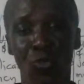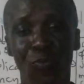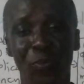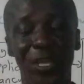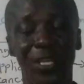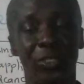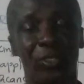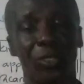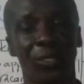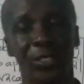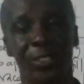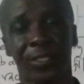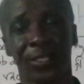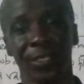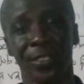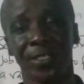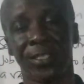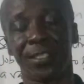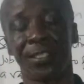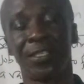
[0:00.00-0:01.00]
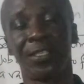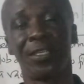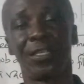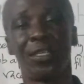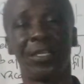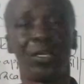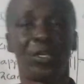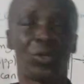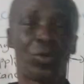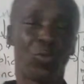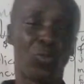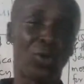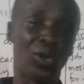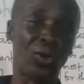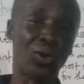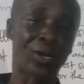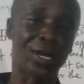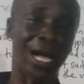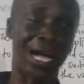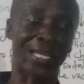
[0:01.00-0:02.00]
main sources. We
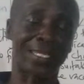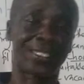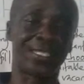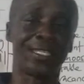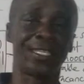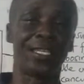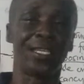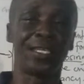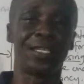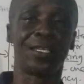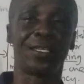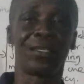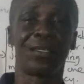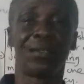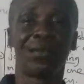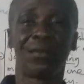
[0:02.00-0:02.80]
look at the